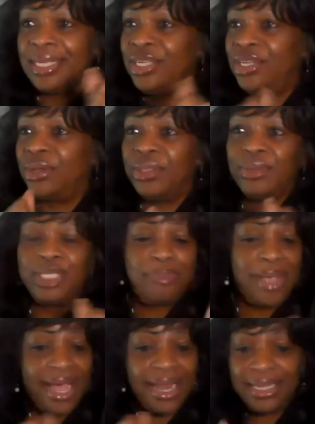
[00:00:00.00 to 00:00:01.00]
You know those
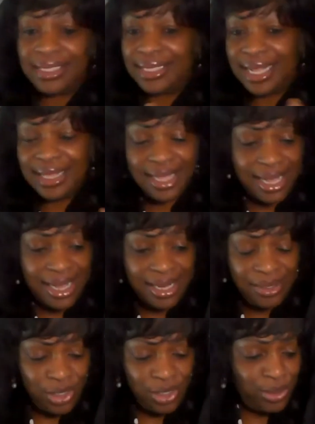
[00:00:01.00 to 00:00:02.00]
pallets that
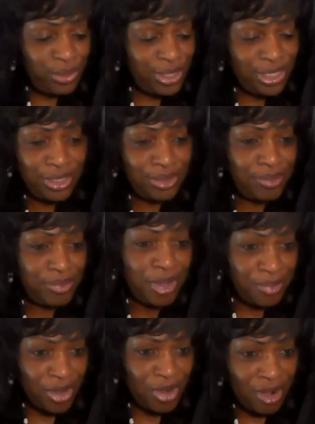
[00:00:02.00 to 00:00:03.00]
they use to
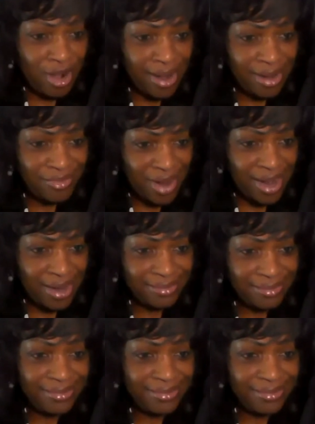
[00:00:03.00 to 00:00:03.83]
pump your heart, right?